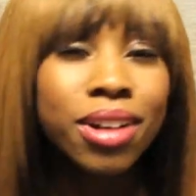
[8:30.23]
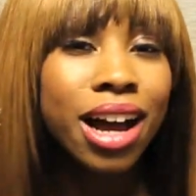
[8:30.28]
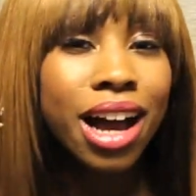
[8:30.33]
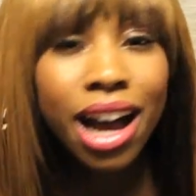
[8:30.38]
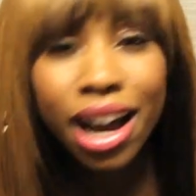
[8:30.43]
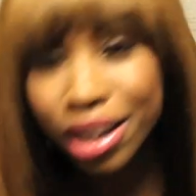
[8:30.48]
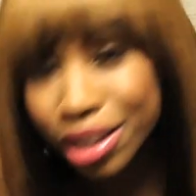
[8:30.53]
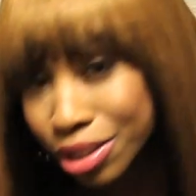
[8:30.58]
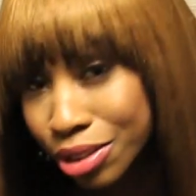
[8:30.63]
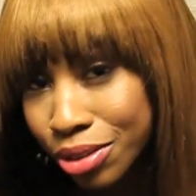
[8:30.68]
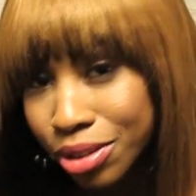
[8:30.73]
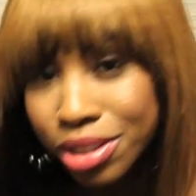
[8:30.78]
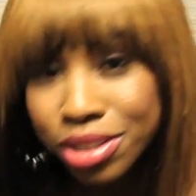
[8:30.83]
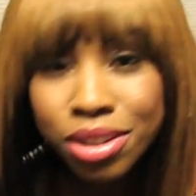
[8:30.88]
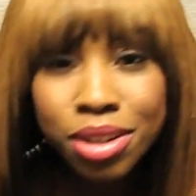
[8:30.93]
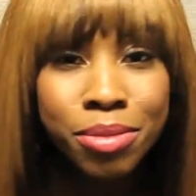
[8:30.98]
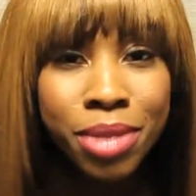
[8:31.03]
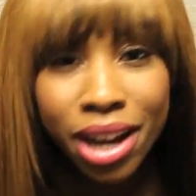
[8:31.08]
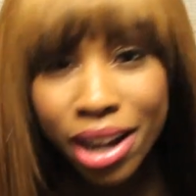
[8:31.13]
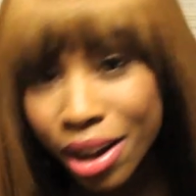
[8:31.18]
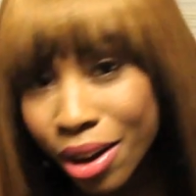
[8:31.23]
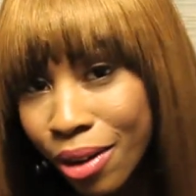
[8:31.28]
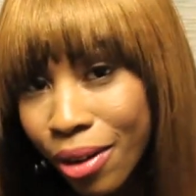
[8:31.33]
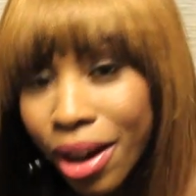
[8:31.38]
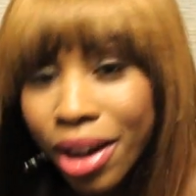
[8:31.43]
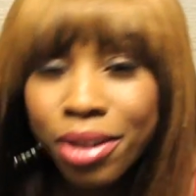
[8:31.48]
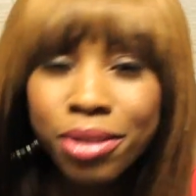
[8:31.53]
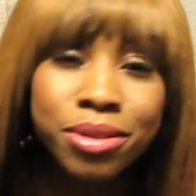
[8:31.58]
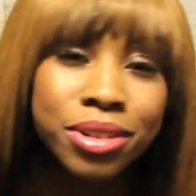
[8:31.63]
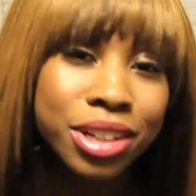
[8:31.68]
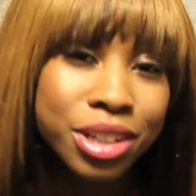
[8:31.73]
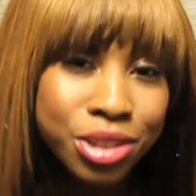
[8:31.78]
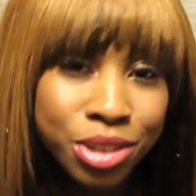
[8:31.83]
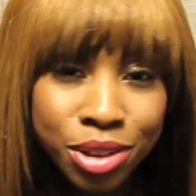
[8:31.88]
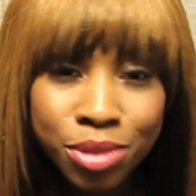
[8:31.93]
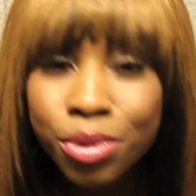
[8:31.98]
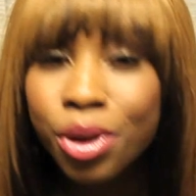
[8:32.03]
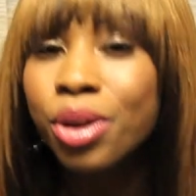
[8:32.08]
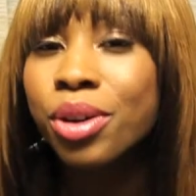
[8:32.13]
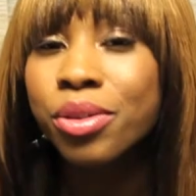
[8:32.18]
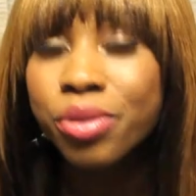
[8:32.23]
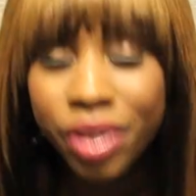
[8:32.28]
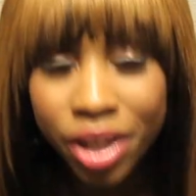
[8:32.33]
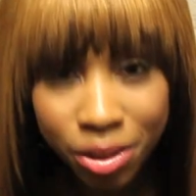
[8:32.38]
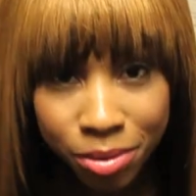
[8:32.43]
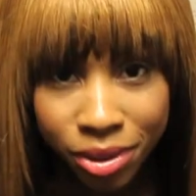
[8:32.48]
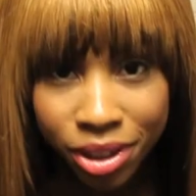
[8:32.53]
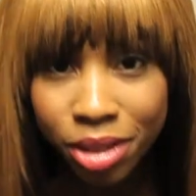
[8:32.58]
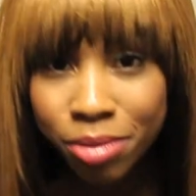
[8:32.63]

I can do this on my own. I don't need you to motivate me.